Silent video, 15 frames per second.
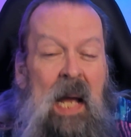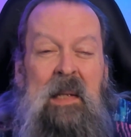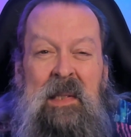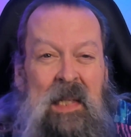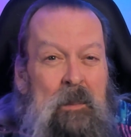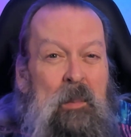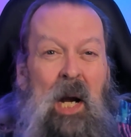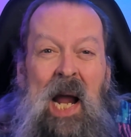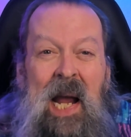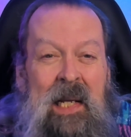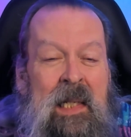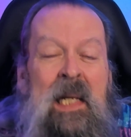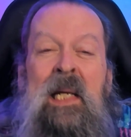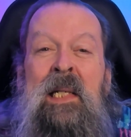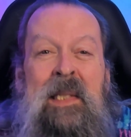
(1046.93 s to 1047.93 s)
they're
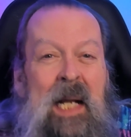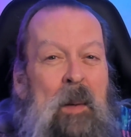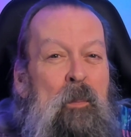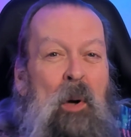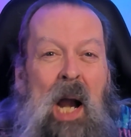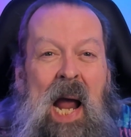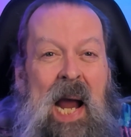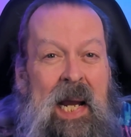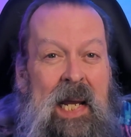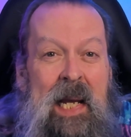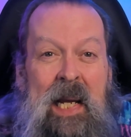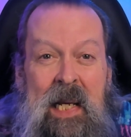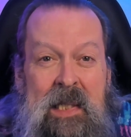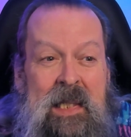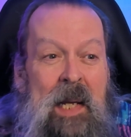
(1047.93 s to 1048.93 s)

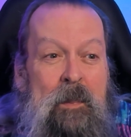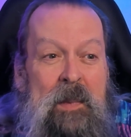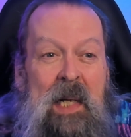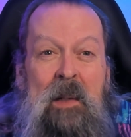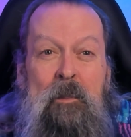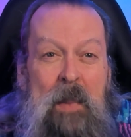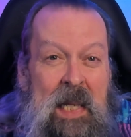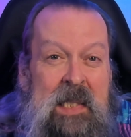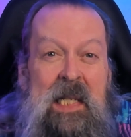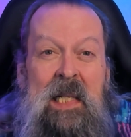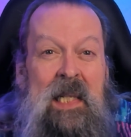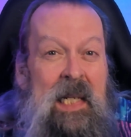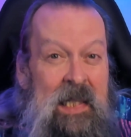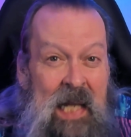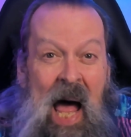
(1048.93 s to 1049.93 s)
bragging, except they're
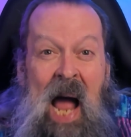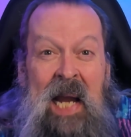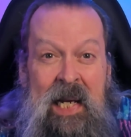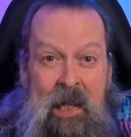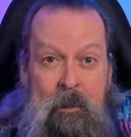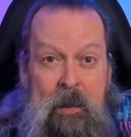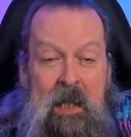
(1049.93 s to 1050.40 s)
basically lying,